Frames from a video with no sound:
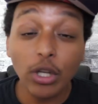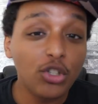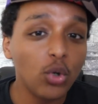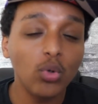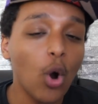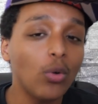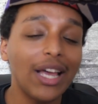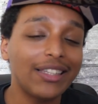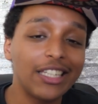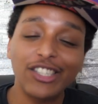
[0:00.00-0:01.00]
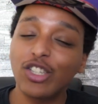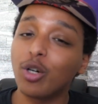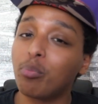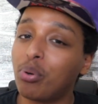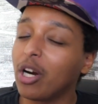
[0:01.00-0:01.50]
we do know that this
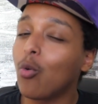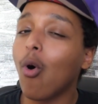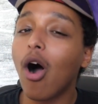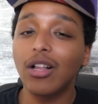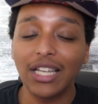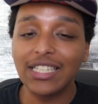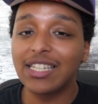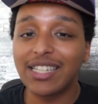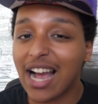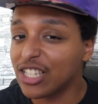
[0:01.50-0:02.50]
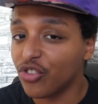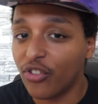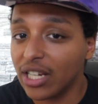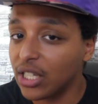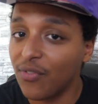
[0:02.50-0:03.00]
year, brick wall isn't as
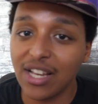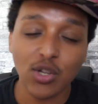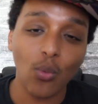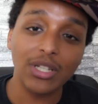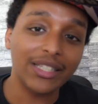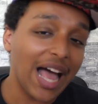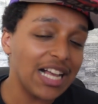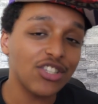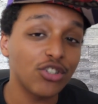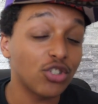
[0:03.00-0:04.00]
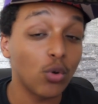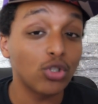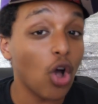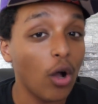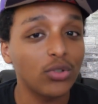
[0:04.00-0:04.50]
effective as it was last year, so
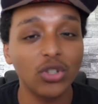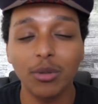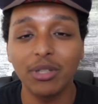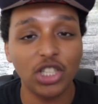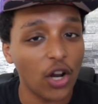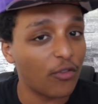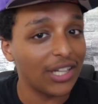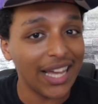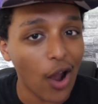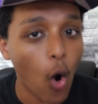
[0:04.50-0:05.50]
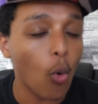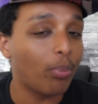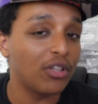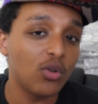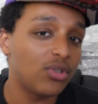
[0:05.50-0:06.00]
it's also gonna be tougher to get
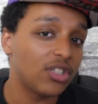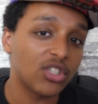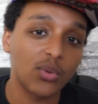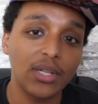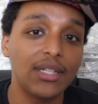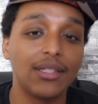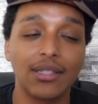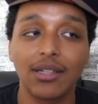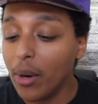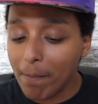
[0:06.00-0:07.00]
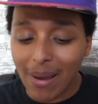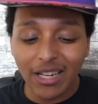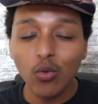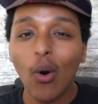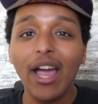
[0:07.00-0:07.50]
open using screens. So in
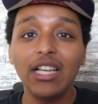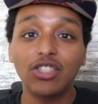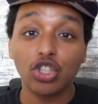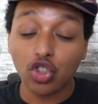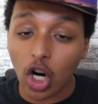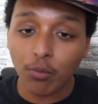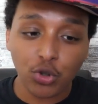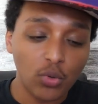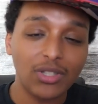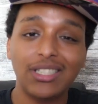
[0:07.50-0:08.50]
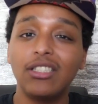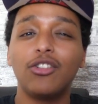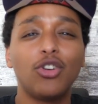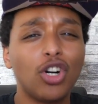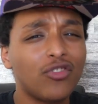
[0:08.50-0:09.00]
many ways, the sharpshooter's seen a
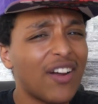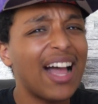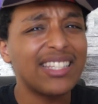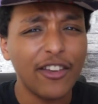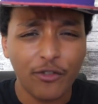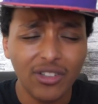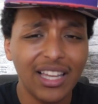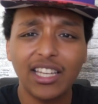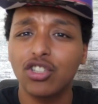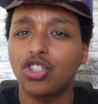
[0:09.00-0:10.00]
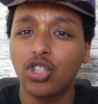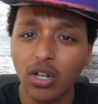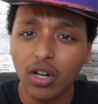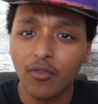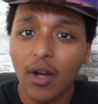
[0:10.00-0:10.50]
nerf, as I feel like it
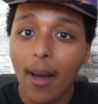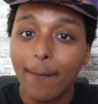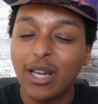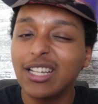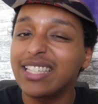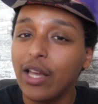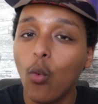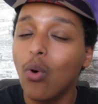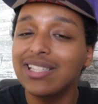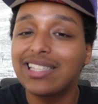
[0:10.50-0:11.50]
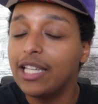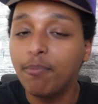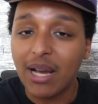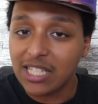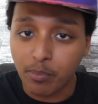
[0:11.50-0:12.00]
should've, because it was the
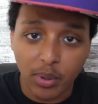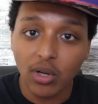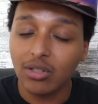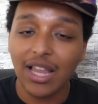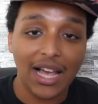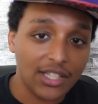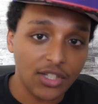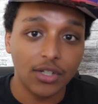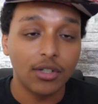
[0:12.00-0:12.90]
best build last year.